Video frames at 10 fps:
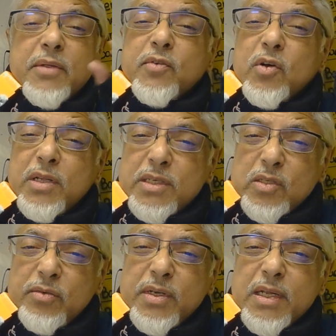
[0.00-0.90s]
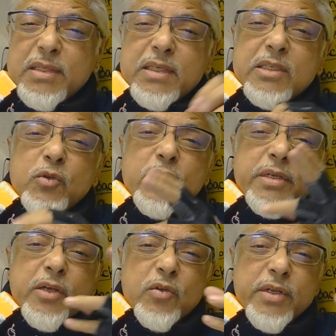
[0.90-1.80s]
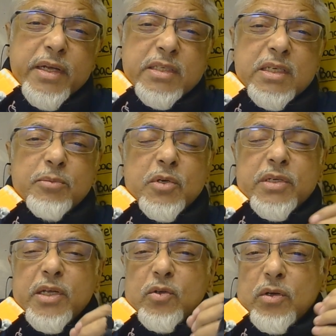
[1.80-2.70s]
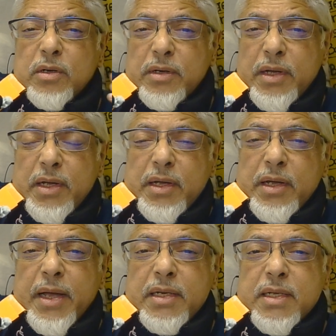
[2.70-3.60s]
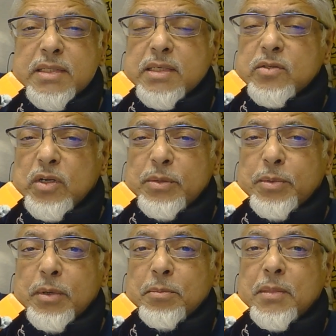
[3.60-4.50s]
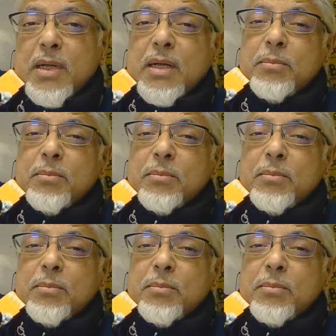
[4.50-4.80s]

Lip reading: But if you've got history of indigestion, you can take your Nexium, you can take your antacids, not a problem.